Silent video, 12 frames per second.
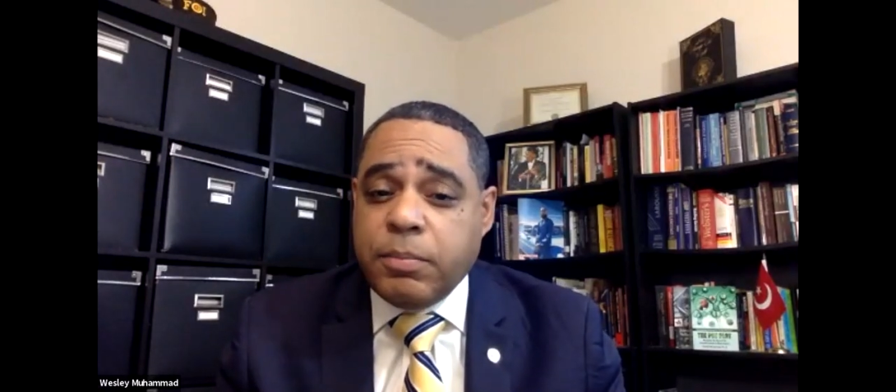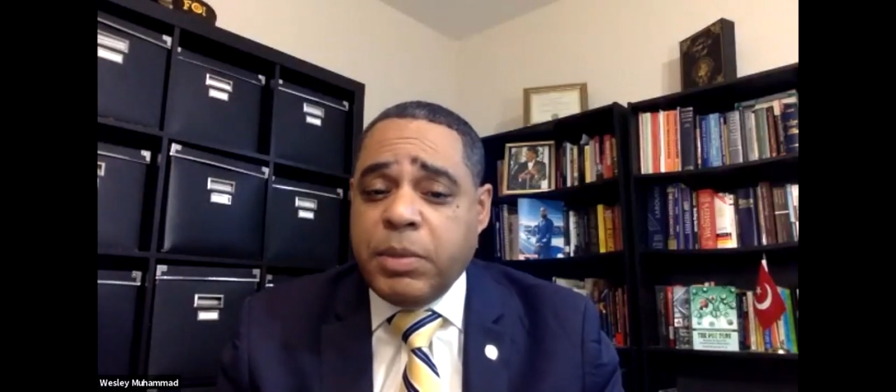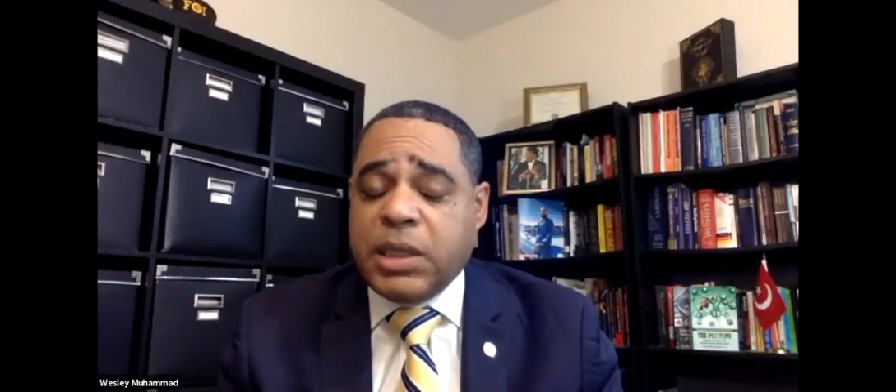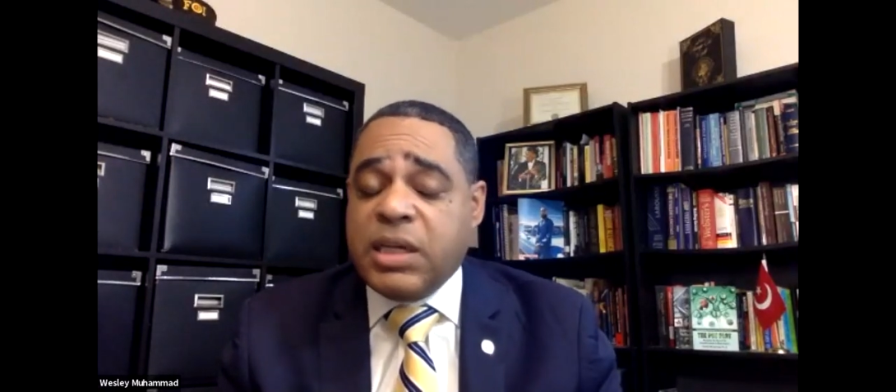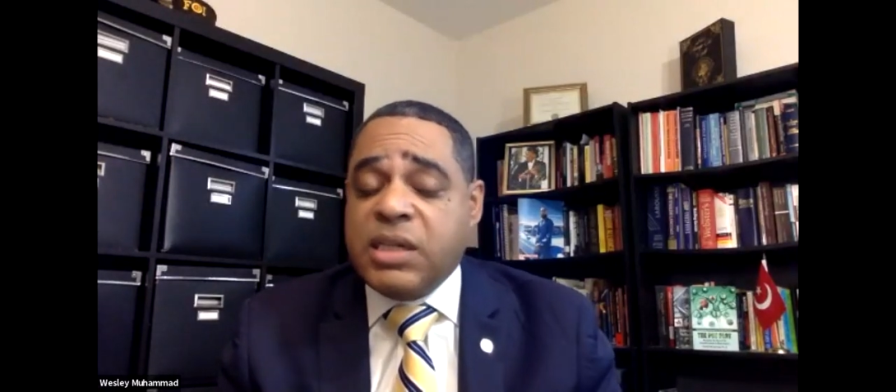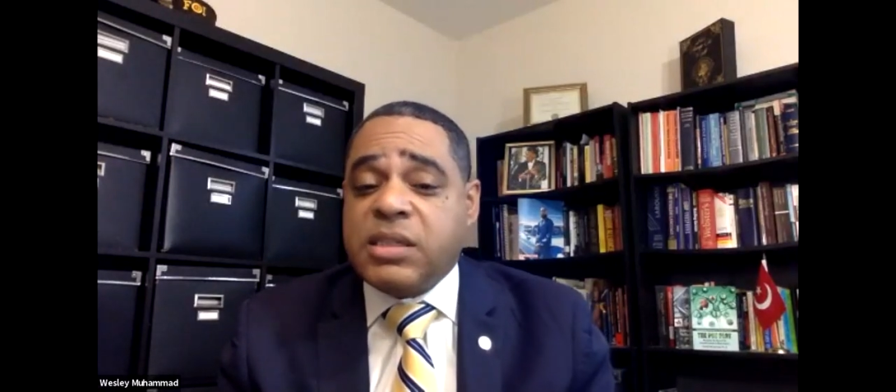
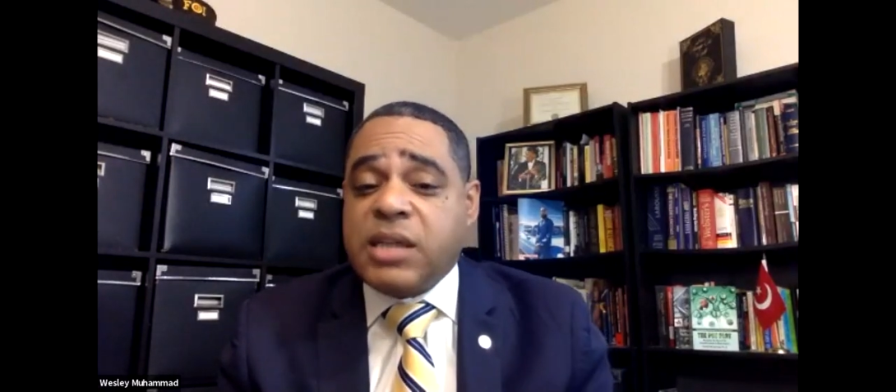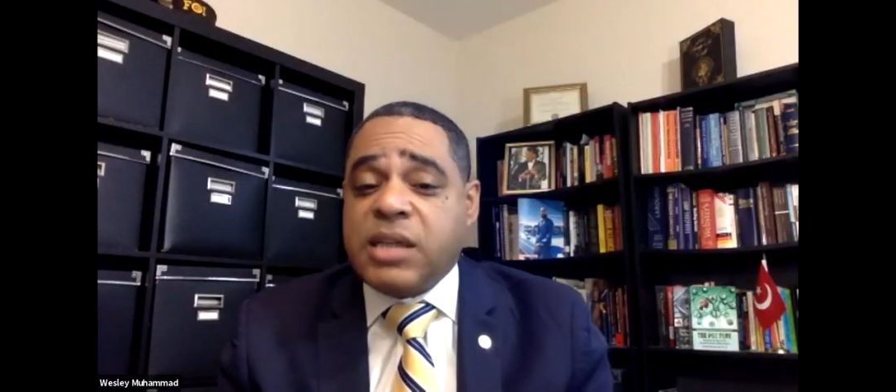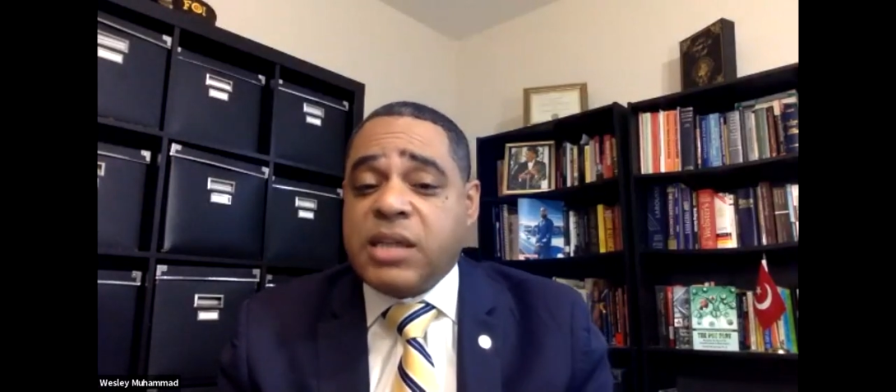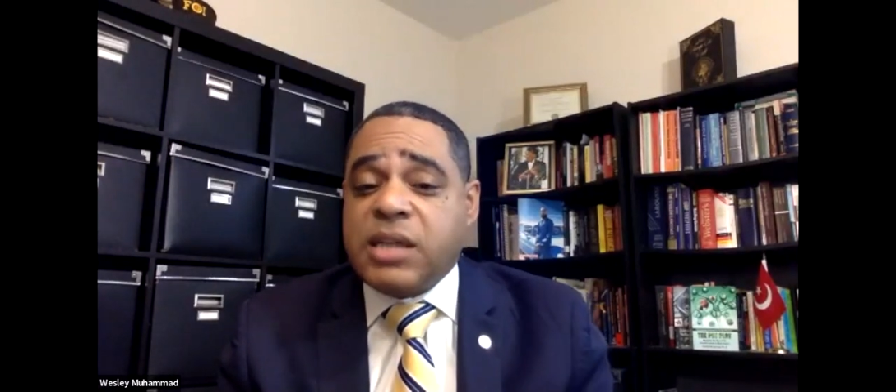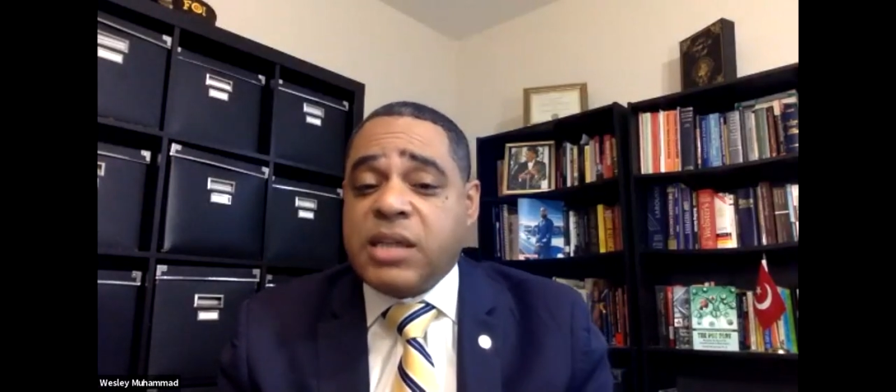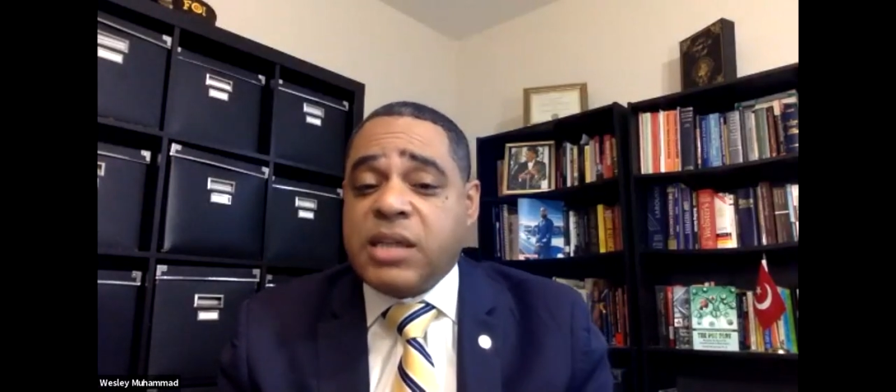because
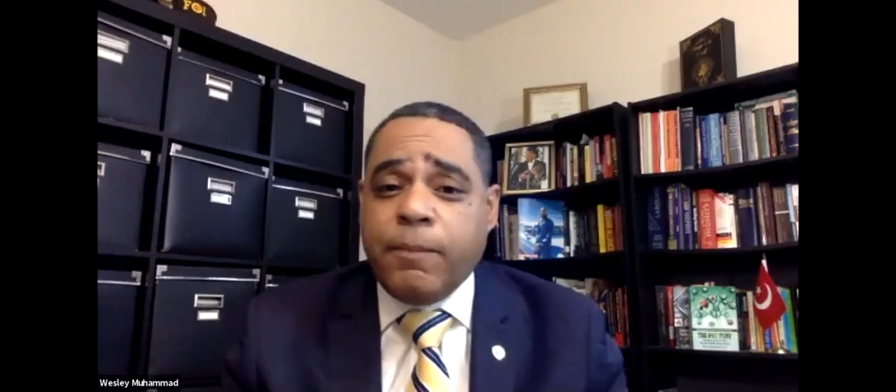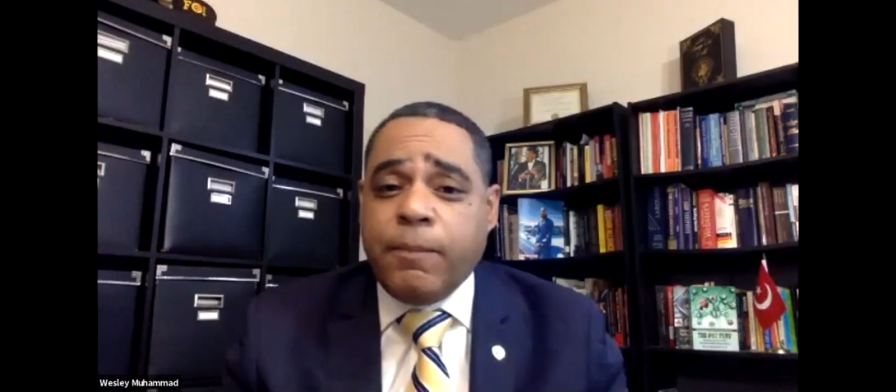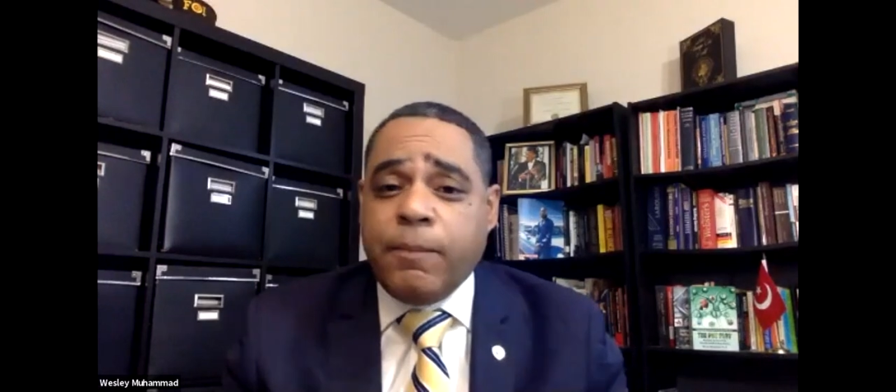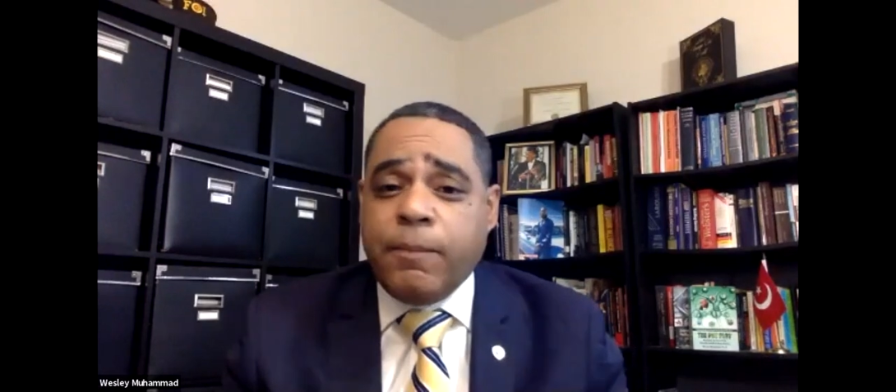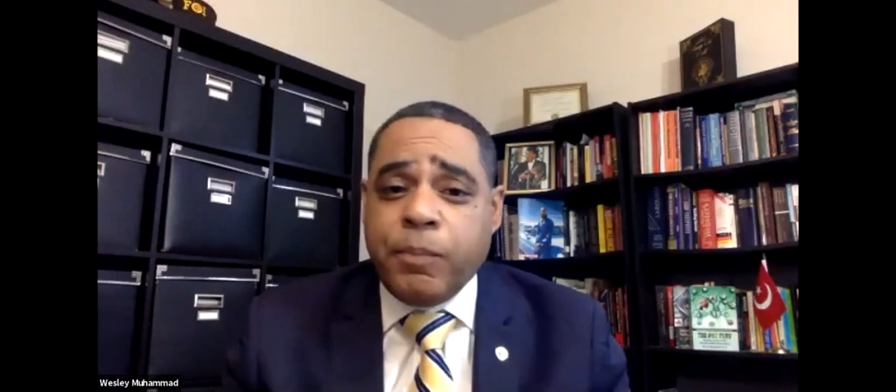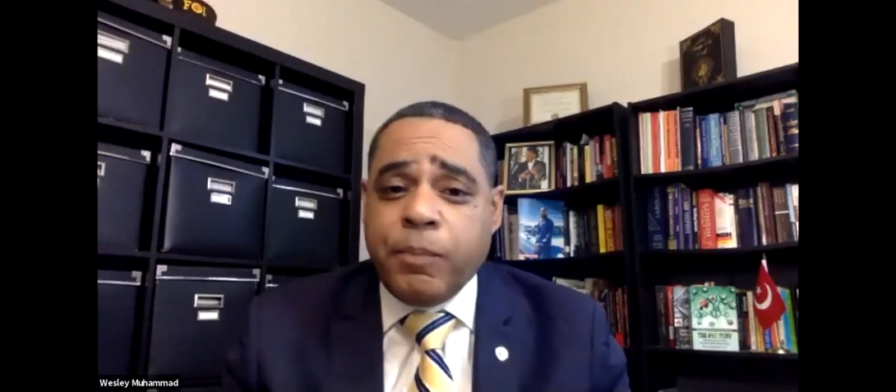I
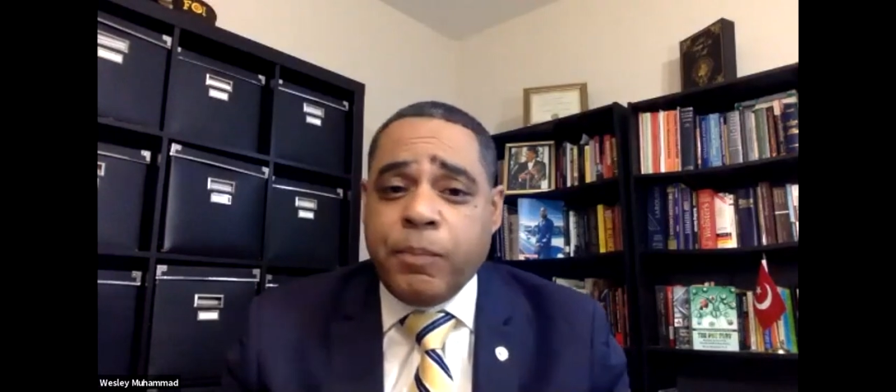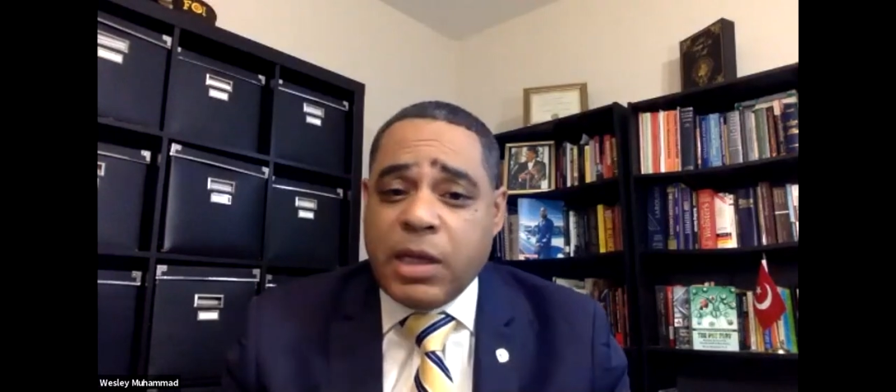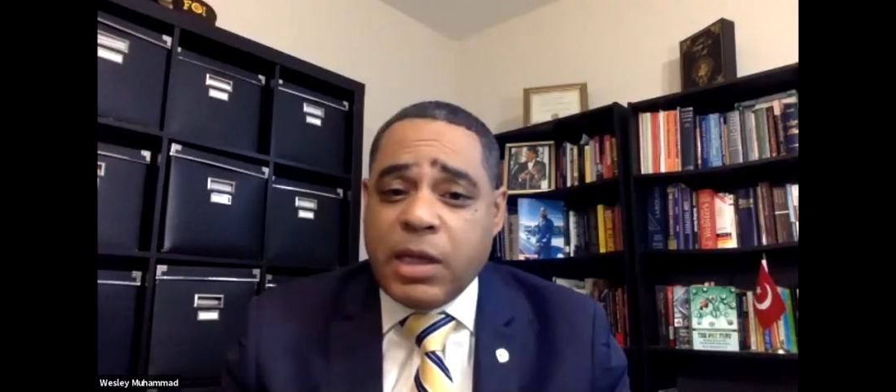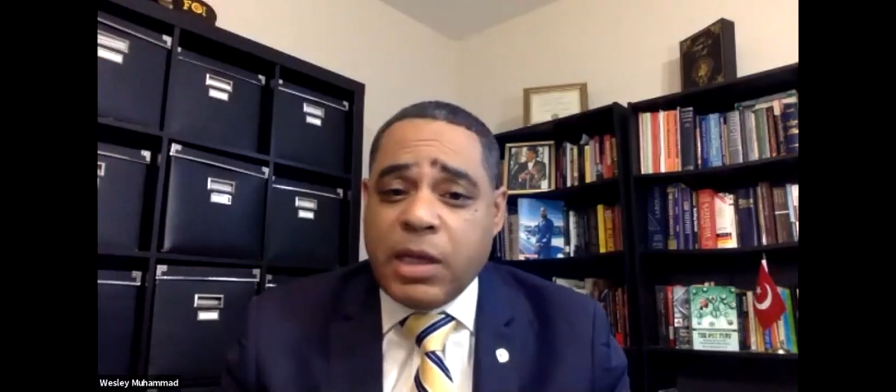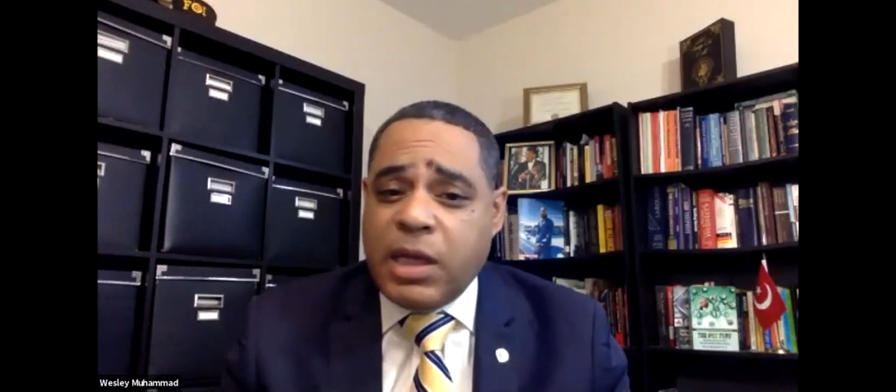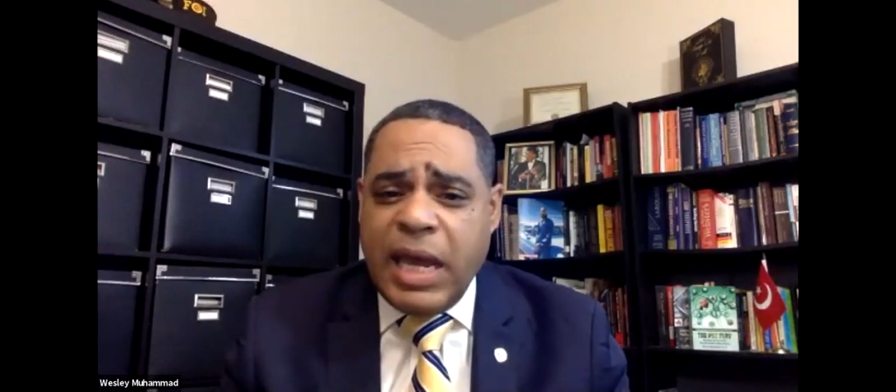can't